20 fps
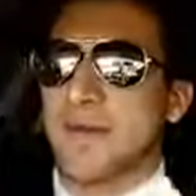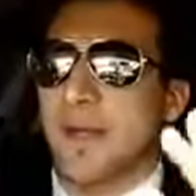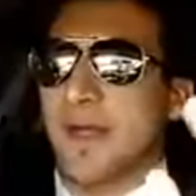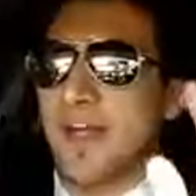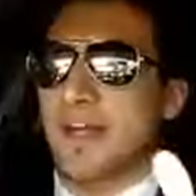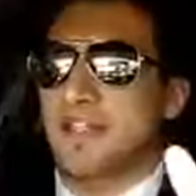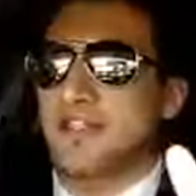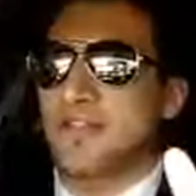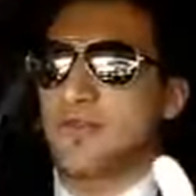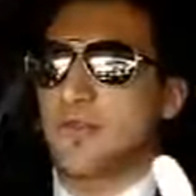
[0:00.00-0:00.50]
I'm
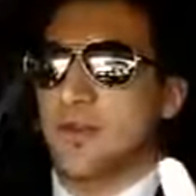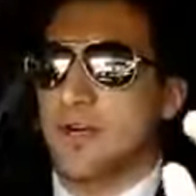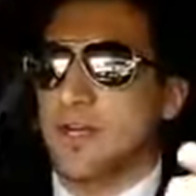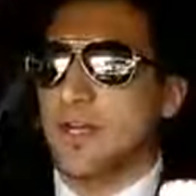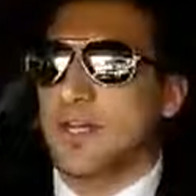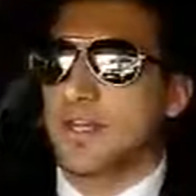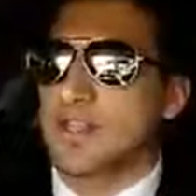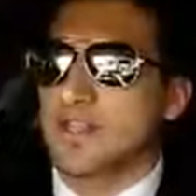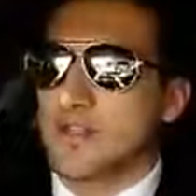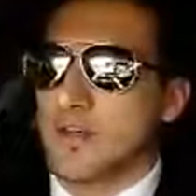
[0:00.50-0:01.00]
hands
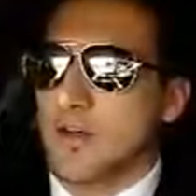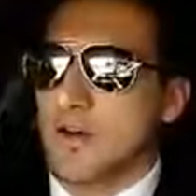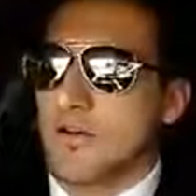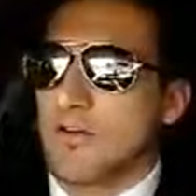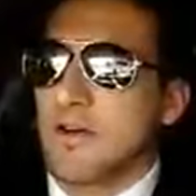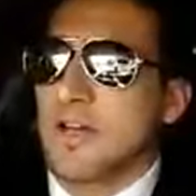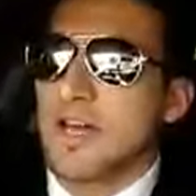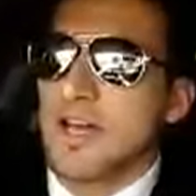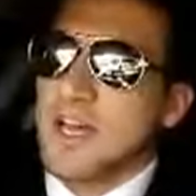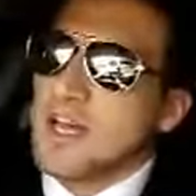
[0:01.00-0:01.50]
free,
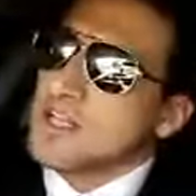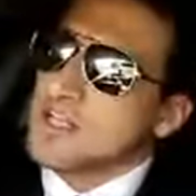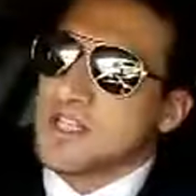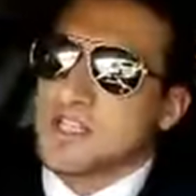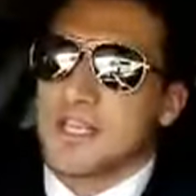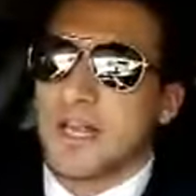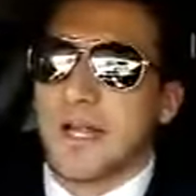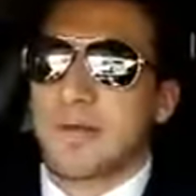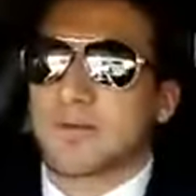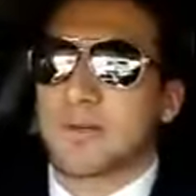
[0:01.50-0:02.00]
so
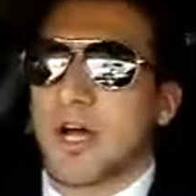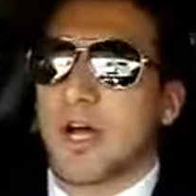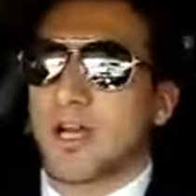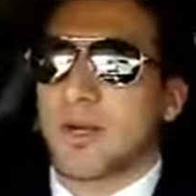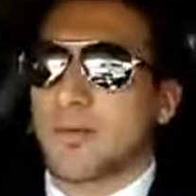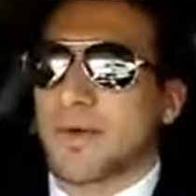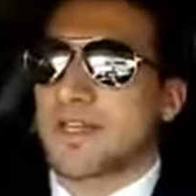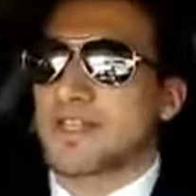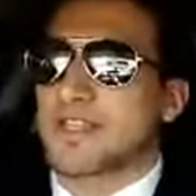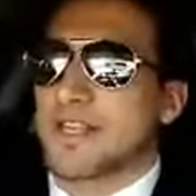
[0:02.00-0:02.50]
just like I'm
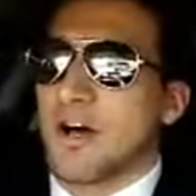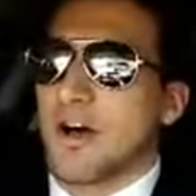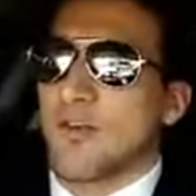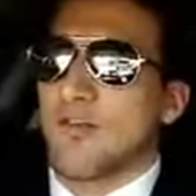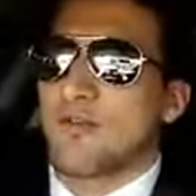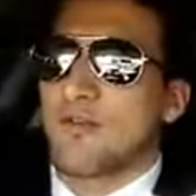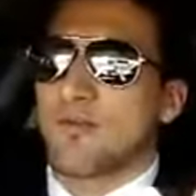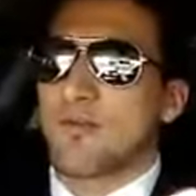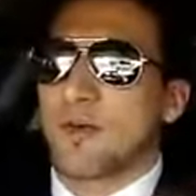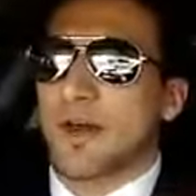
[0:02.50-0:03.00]
talking to
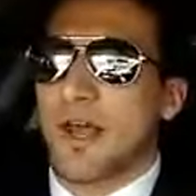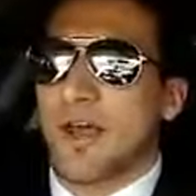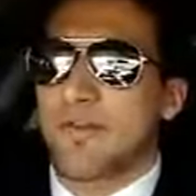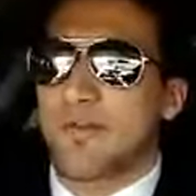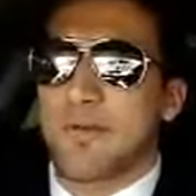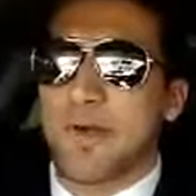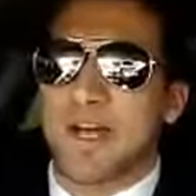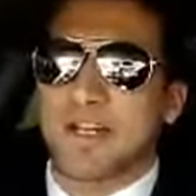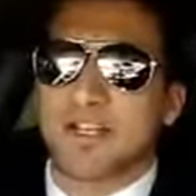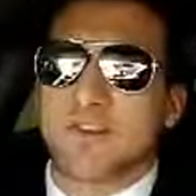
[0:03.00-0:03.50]
myself, but I
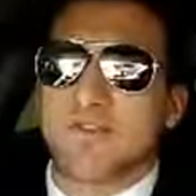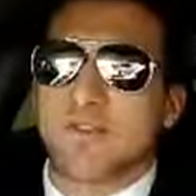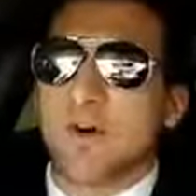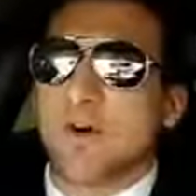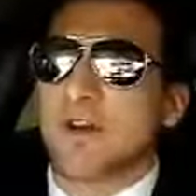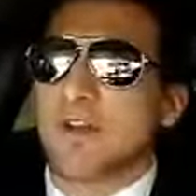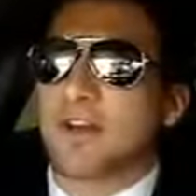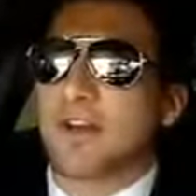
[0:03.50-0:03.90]
have a magic phone